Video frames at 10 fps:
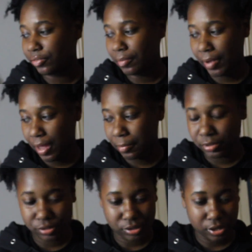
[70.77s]
from
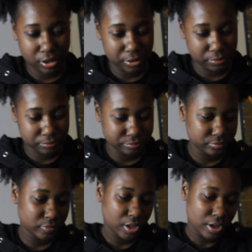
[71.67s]
Amazon,
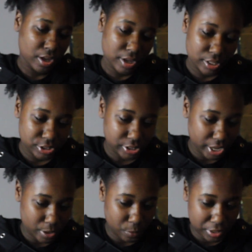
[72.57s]
she
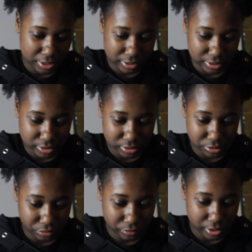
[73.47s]
had one of these
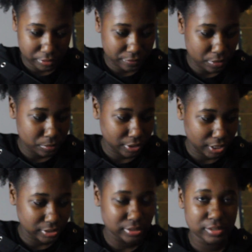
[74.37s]
three phone
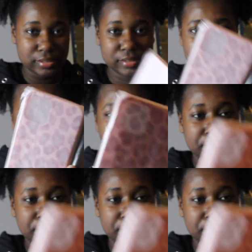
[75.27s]
cases.